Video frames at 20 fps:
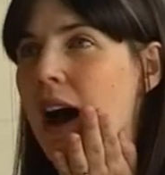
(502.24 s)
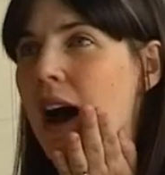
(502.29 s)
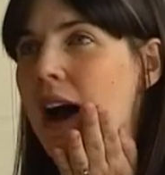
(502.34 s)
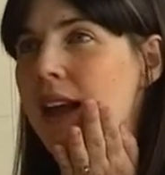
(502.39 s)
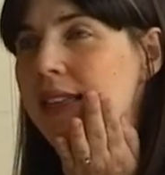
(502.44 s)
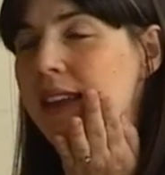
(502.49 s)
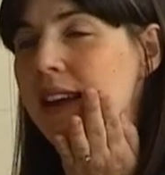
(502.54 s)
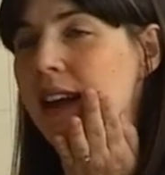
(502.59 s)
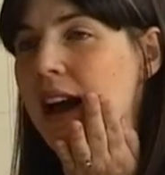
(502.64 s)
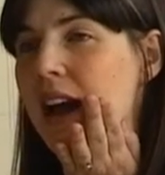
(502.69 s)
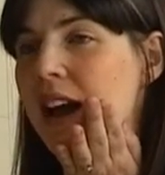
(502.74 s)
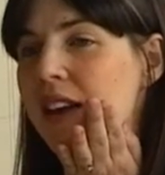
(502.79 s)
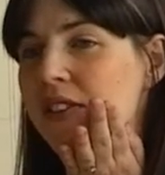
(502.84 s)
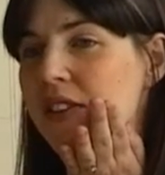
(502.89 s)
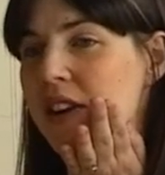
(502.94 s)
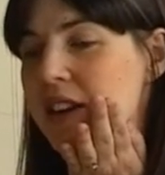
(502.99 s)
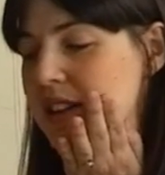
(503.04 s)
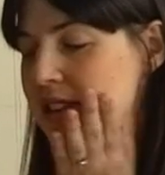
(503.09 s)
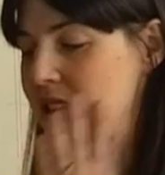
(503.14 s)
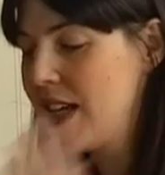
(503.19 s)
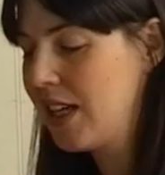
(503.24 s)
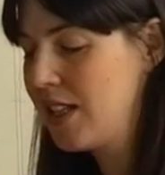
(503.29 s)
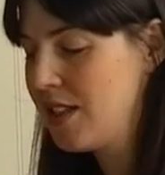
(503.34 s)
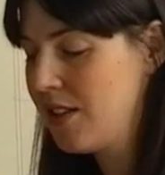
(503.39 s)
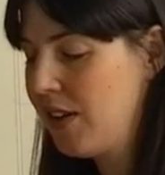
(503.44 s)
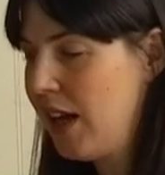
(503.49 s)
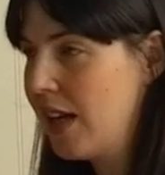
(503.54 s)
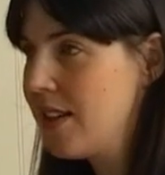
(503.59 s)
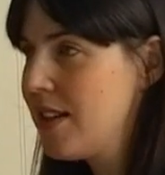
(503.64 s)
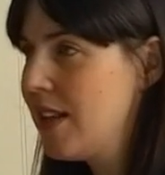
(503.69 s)
I think I had 30 seconds
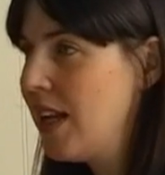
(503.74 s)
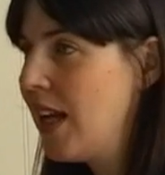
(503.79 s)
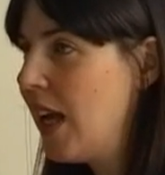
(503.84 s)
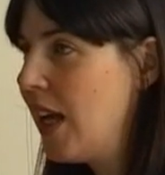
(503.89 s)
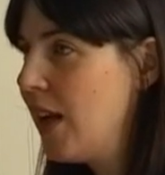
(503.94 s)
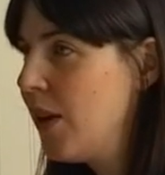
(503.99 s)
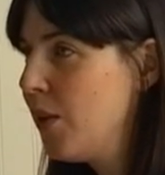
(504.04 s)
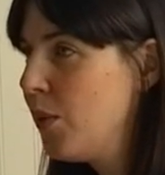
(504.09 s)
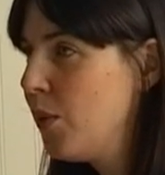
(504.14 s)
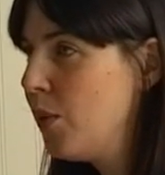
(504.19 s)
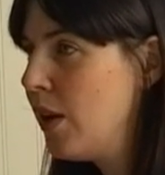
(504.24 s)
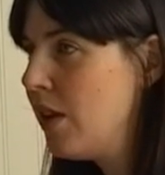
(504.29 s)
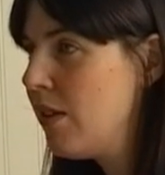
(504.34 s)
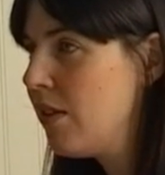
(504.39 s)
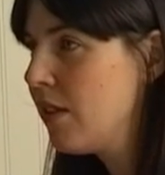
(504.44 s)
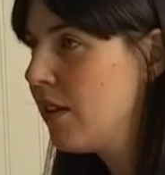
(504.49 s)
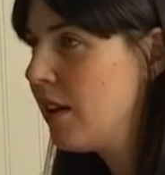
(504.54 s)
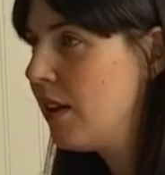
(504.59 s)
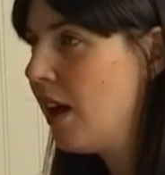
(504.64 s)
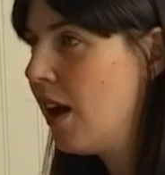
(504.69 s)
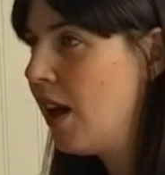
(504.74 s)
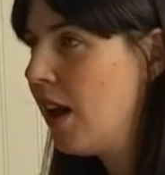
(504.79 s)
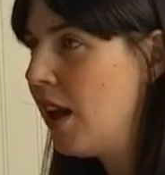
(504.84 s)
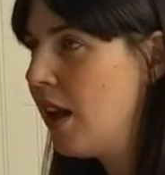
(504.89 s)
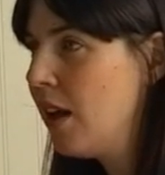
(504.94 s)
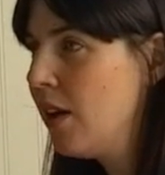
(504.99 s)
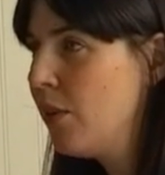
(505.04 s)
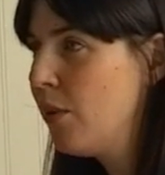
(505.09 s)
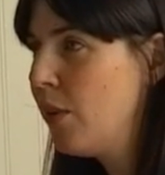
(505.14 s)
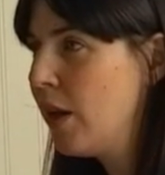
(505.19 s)
of gas and air with
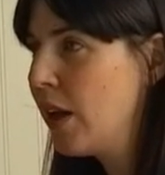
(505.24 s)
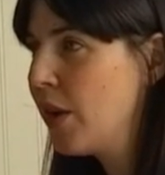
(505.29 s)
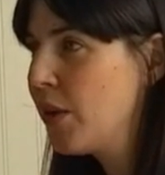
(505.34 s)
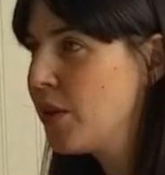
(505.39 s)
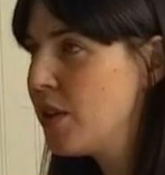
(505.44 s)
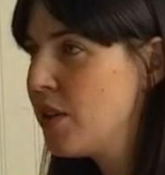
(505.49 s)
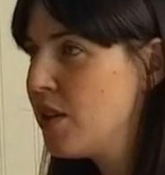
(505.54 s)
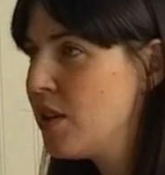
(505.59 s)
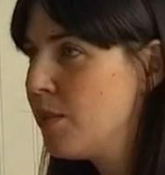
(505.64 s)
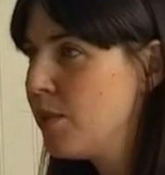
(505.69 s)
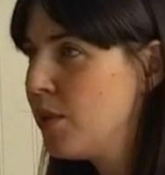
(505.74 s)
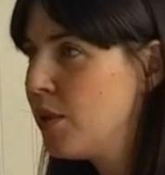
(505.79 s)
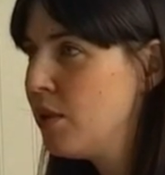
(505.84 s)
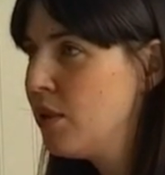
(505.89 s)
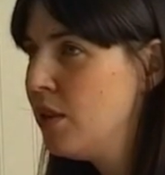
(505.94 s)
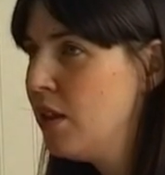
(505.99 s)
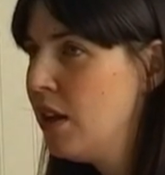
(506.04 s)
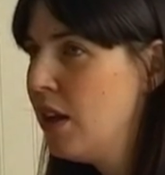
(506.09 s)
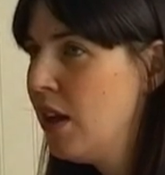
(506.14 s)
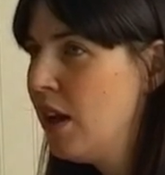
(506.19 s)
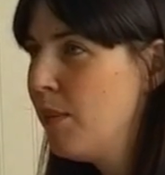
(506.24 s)
Lila when I got into the pool.